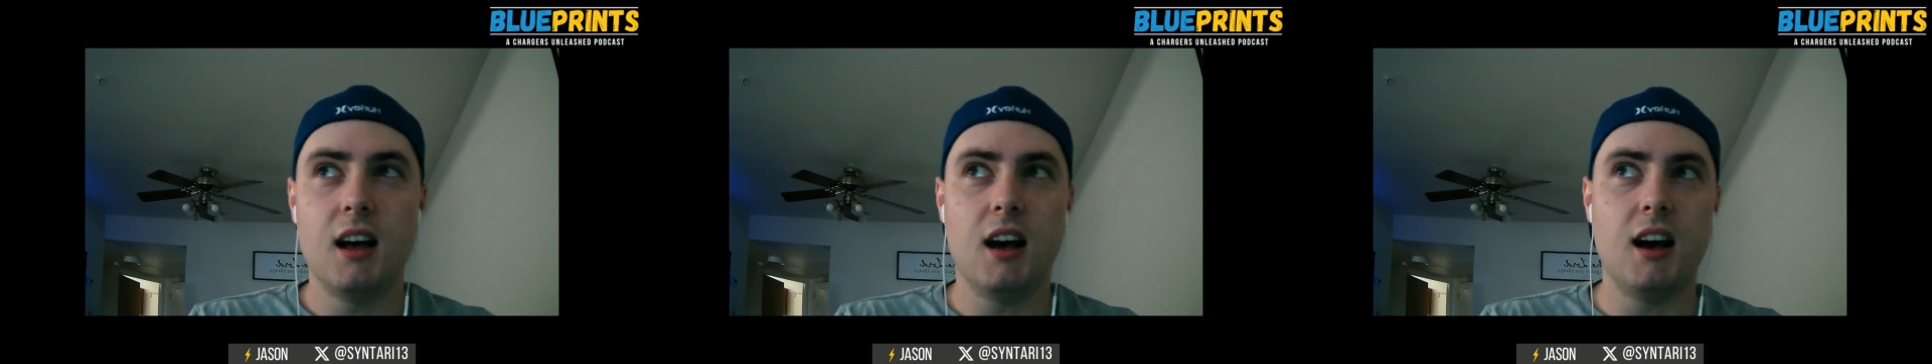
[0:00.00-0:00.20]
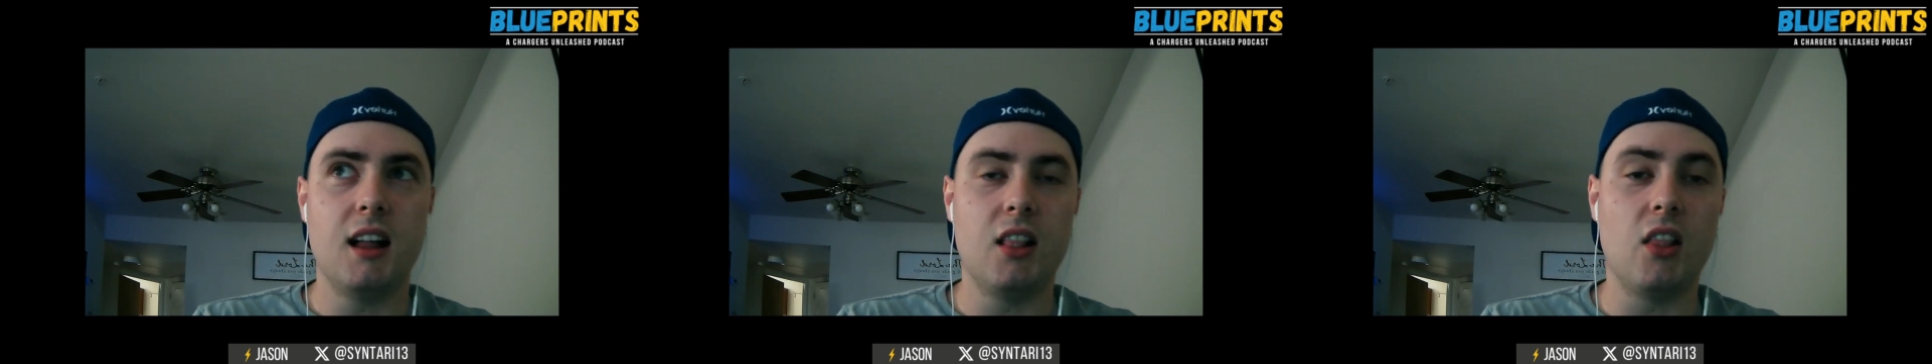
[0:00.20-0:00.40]

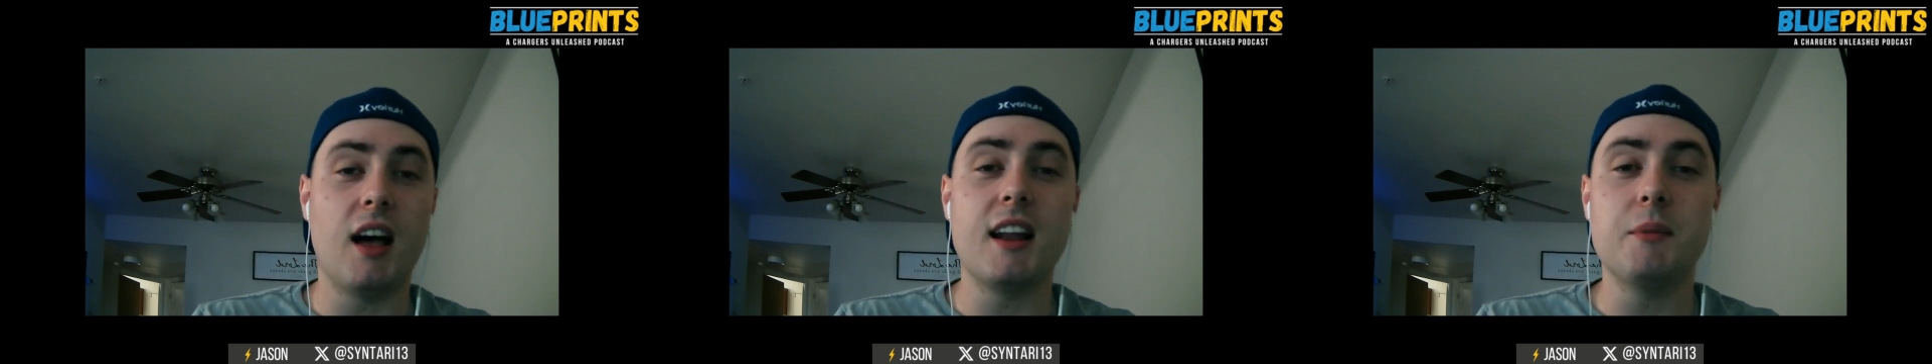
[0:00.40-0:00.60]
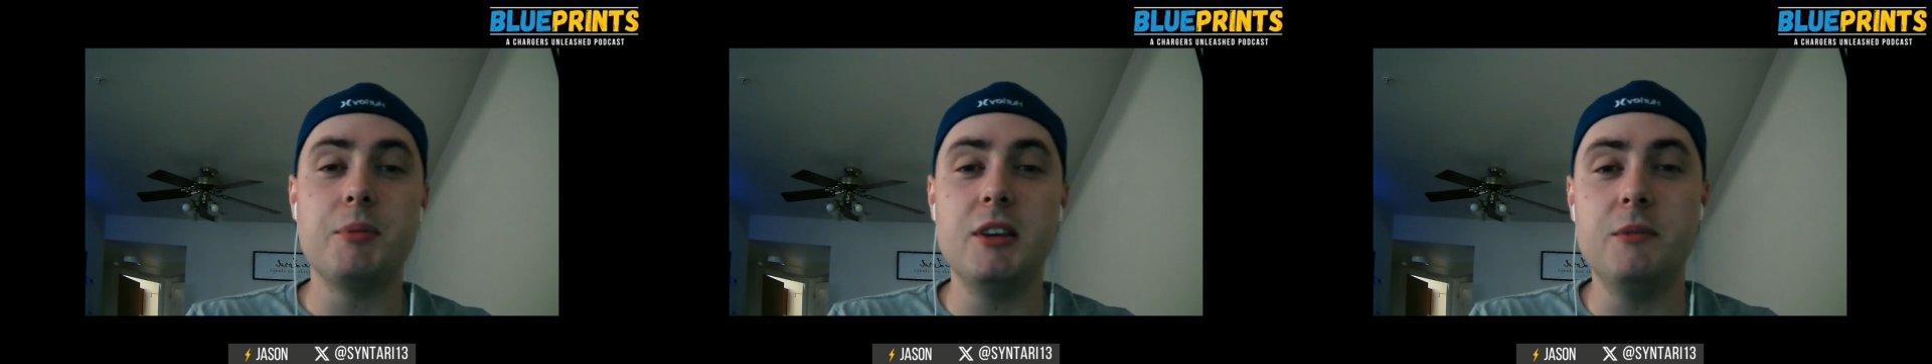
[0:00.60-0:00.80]
a lot
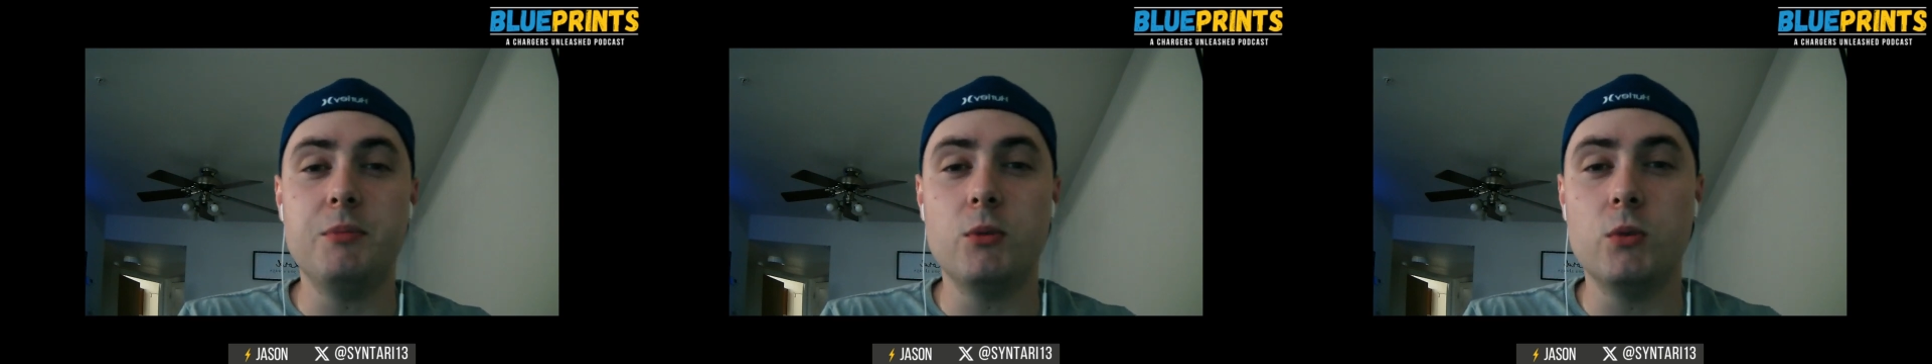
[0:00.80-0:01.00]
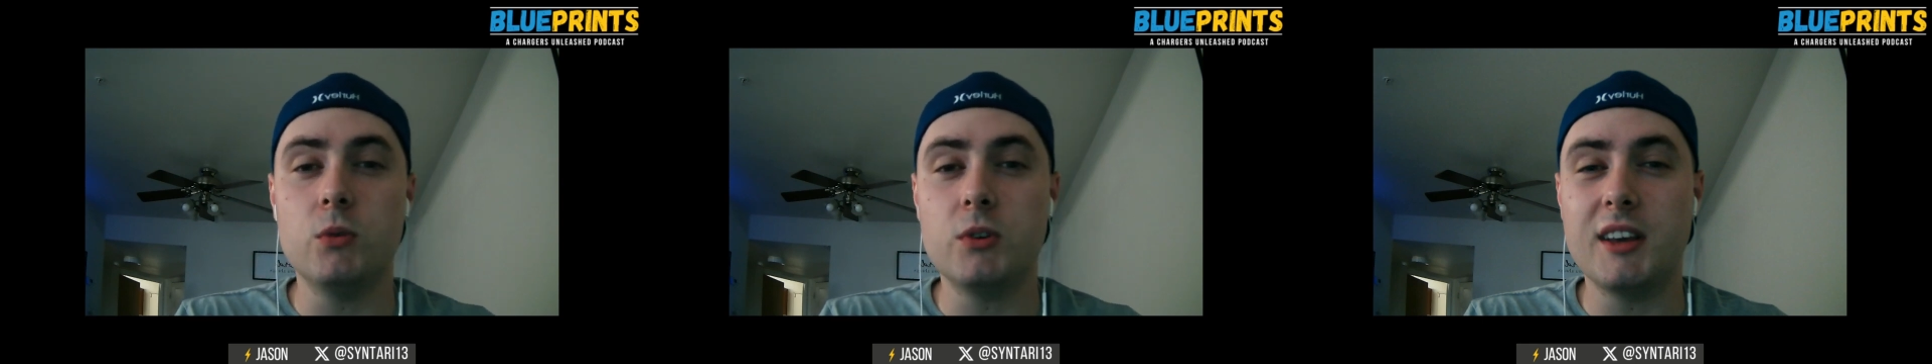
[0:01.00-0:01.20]
of
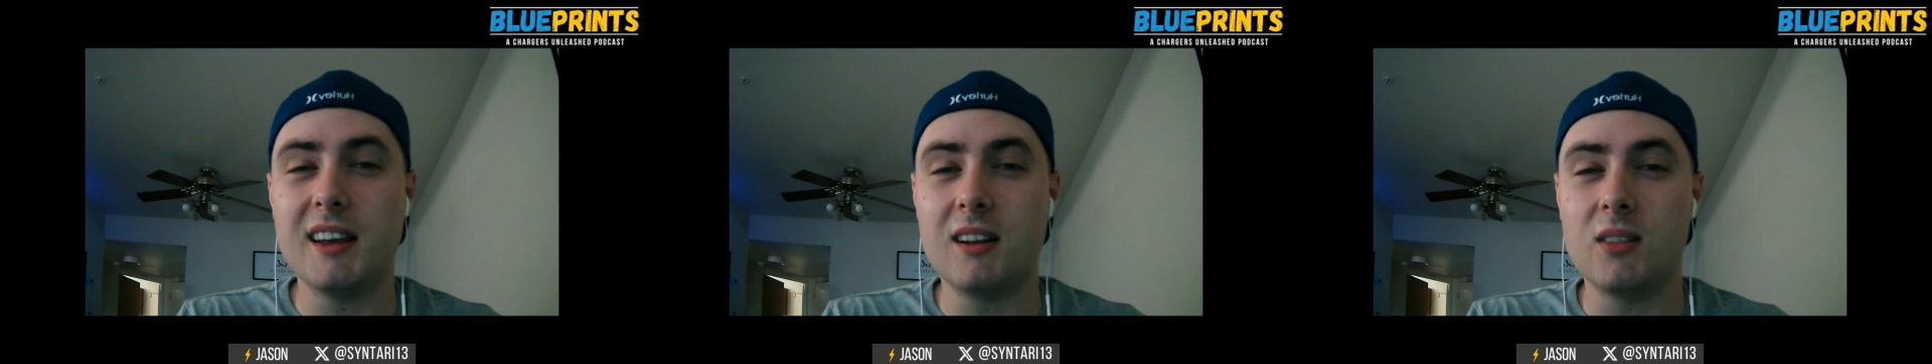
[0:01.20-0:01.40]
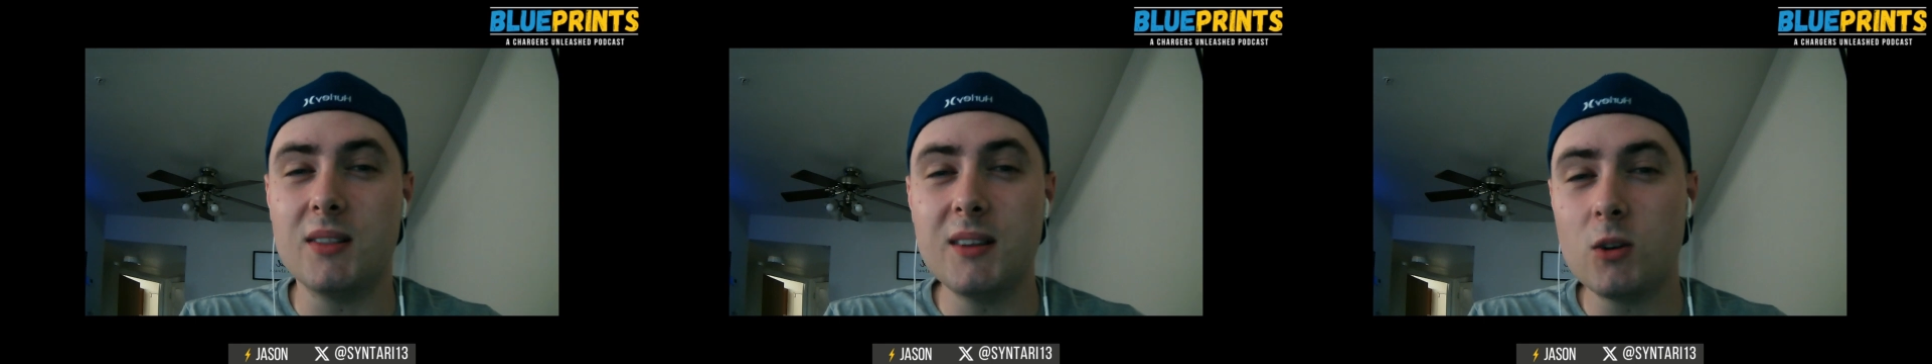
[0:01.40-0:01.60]
people get a
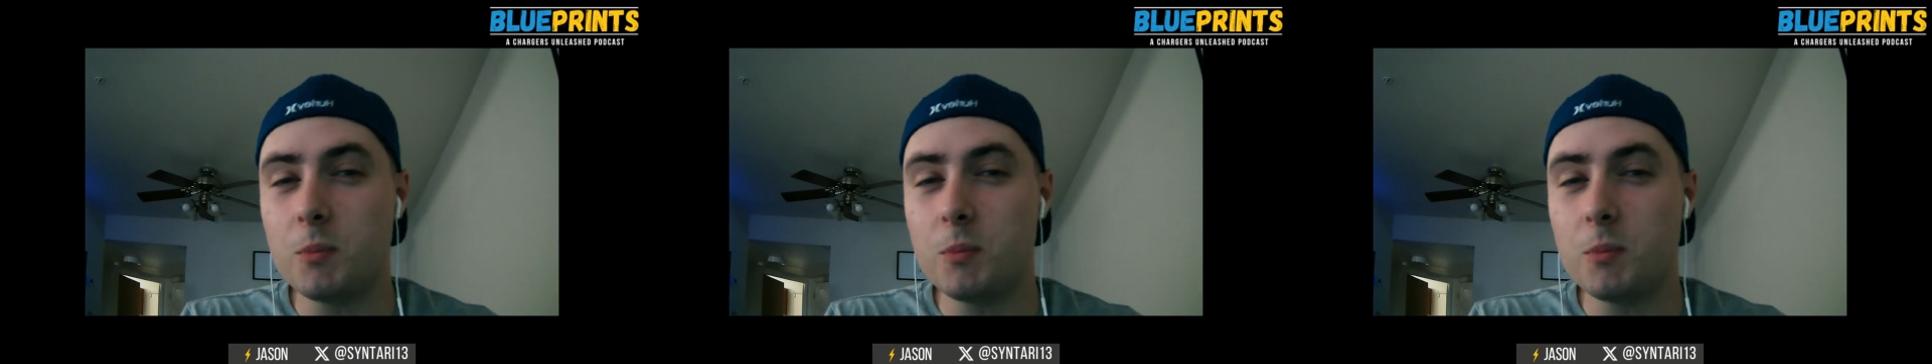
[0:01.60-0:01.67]
little